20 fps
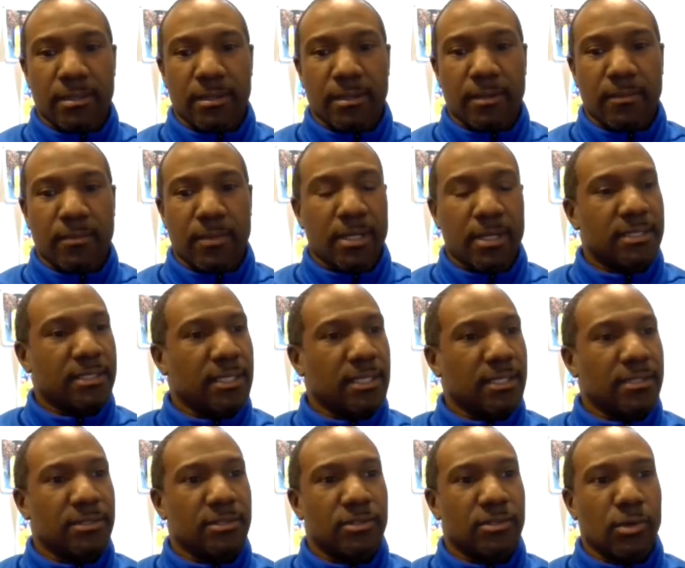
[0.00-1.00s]
Uh,
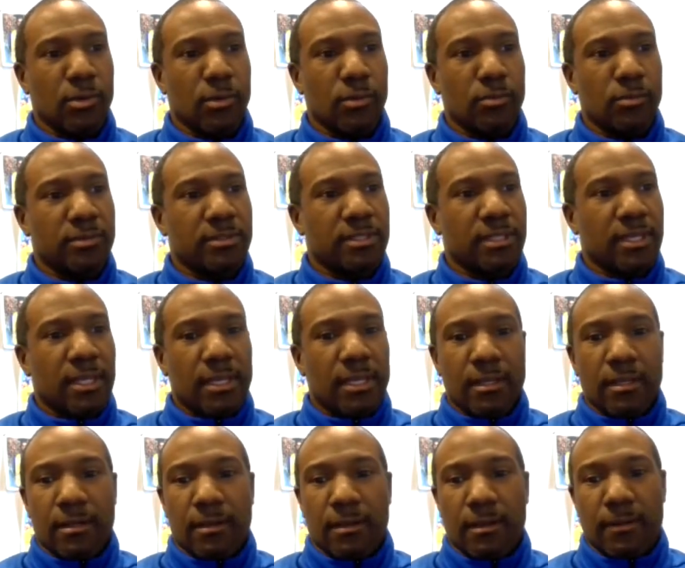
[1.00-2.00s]
Martez Jones,
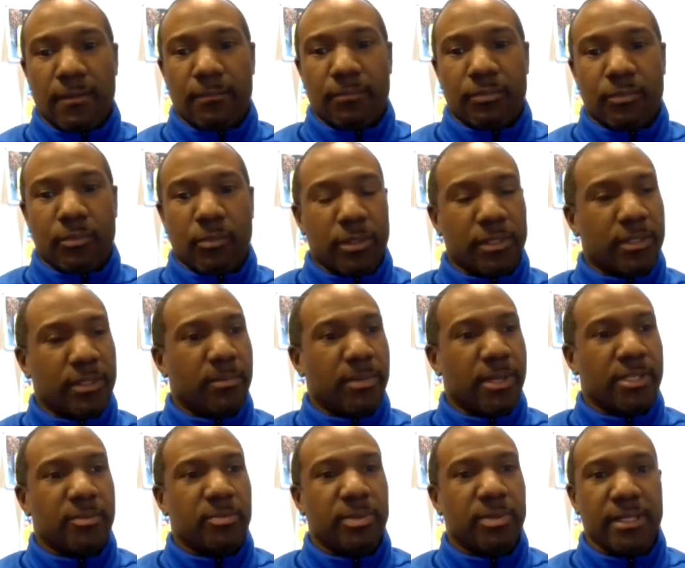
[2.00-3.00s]
um, one of the
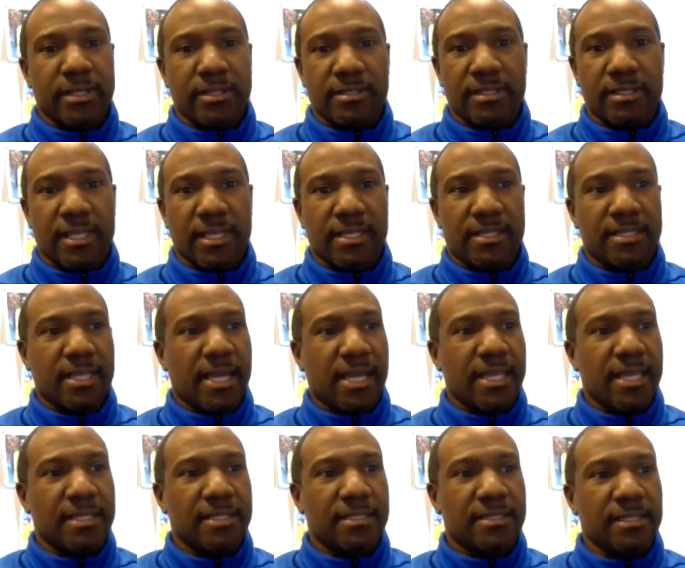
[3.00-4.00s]
best players in the
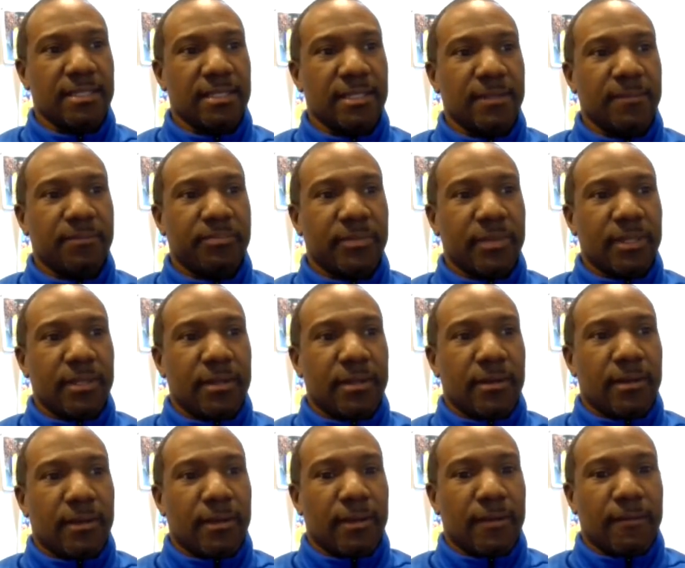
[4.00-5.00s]
SIAC,
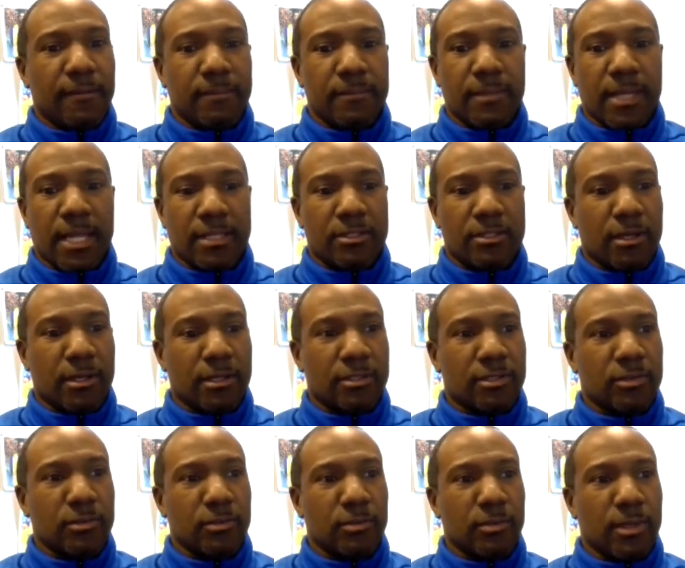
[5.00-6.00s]
um, I talked
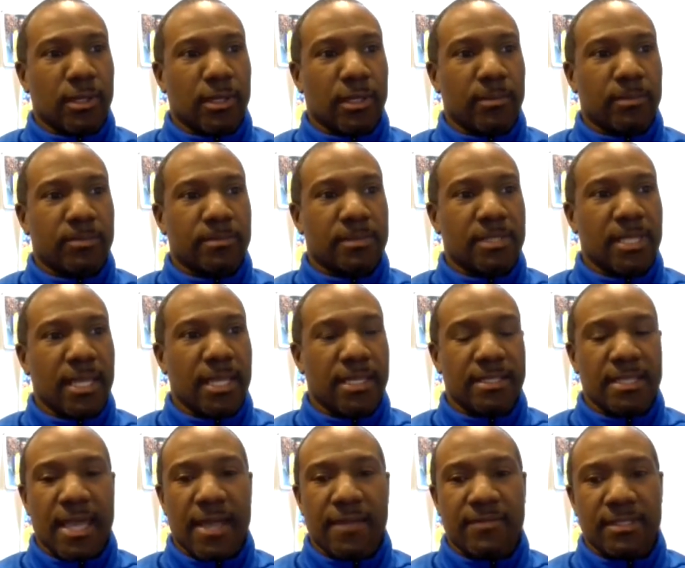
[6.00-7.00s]
to uh,
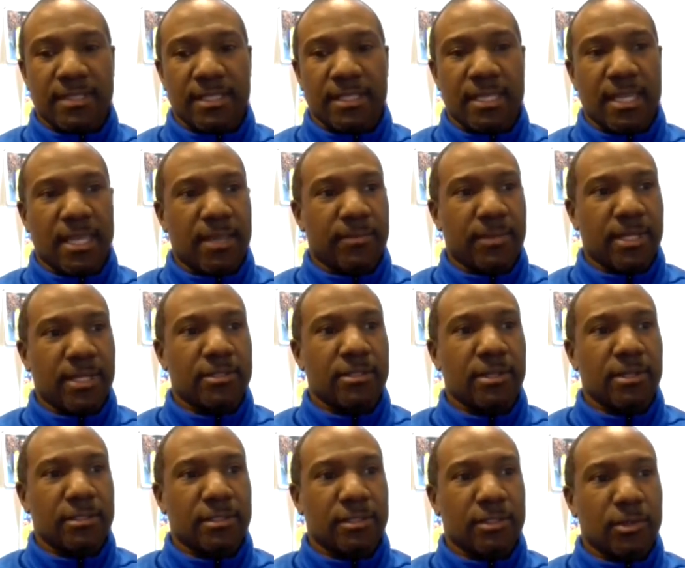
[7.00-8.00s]
Tez after the game, and I
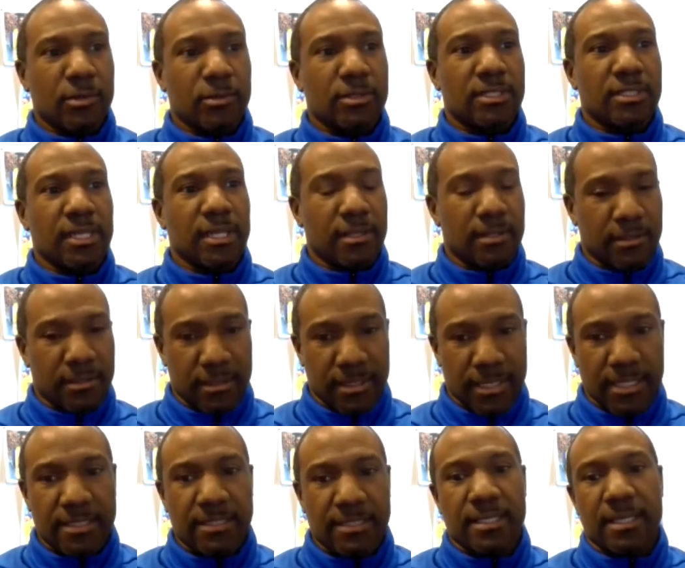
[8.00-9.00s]
talked to Coach Taylor, and
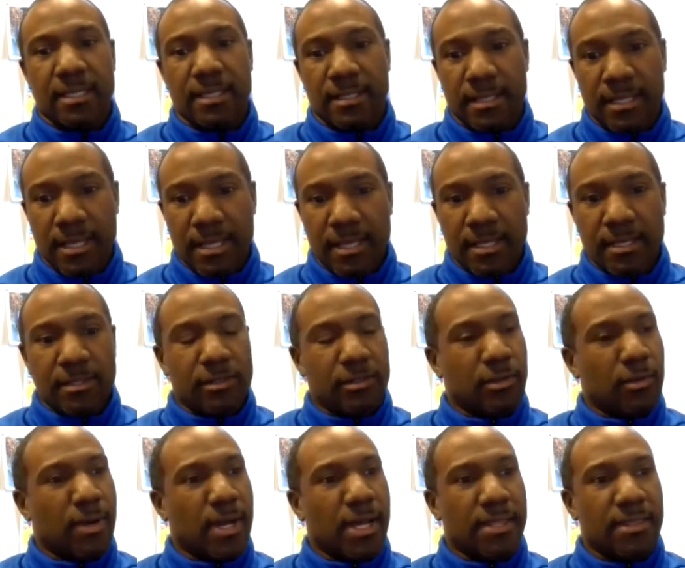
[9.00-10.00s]
I said, you
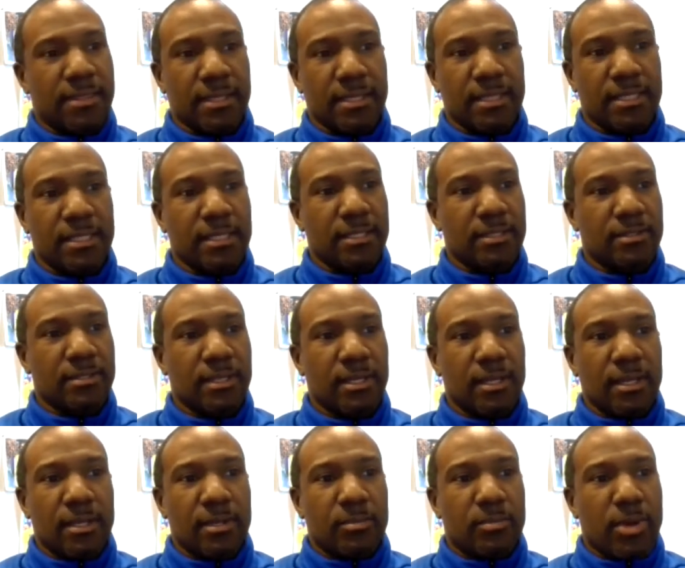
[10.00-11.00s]
know, I think he's
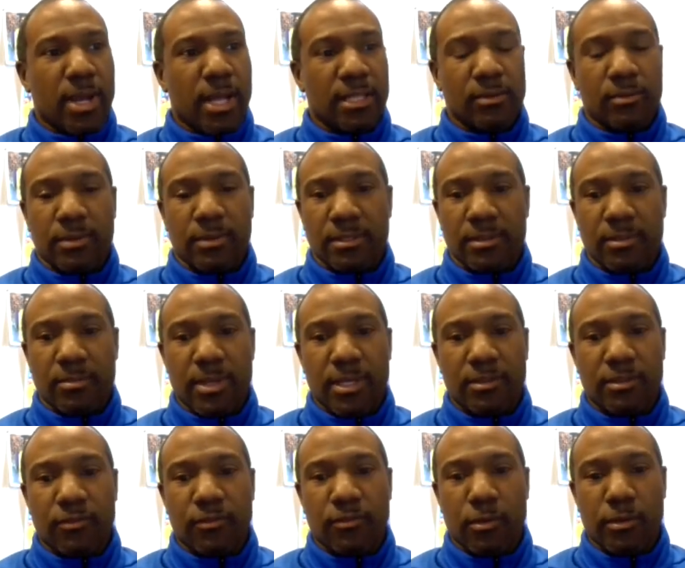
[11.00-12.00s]
probably one of the
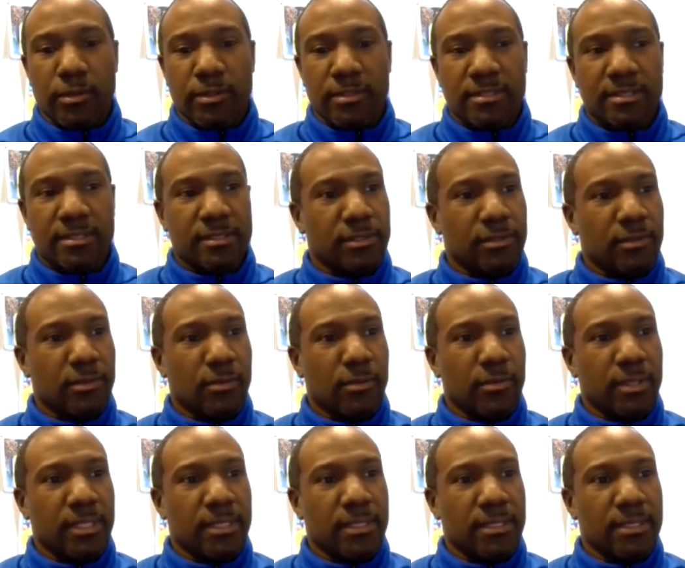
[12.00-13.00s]
best forwards, you
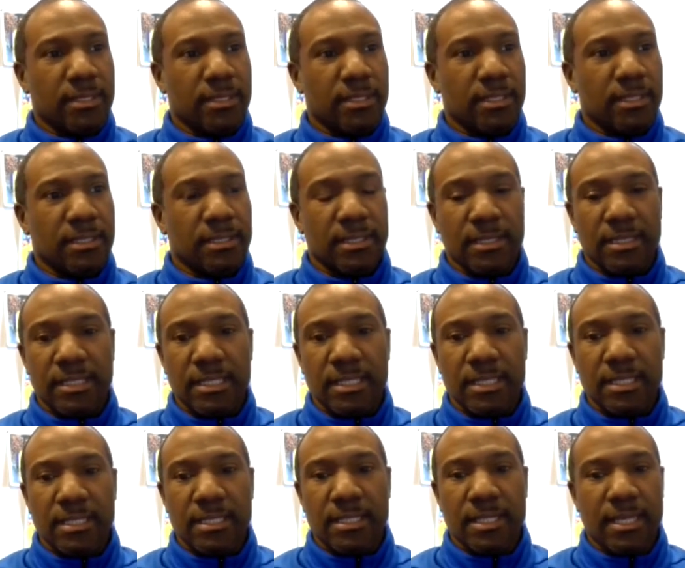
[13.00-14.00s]
know, in the in the
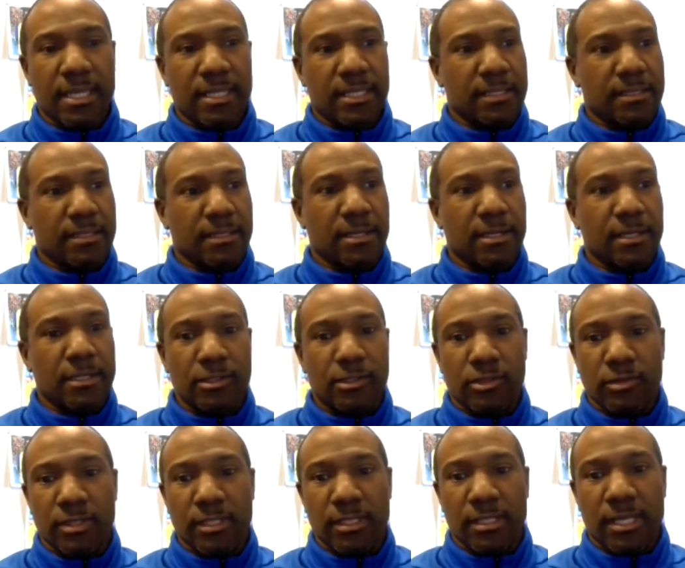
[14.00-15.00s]
league and in the
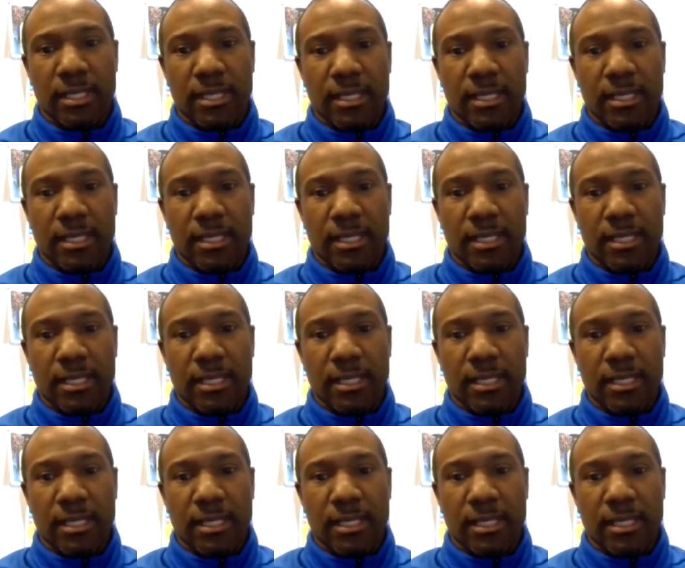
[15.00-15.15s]
country.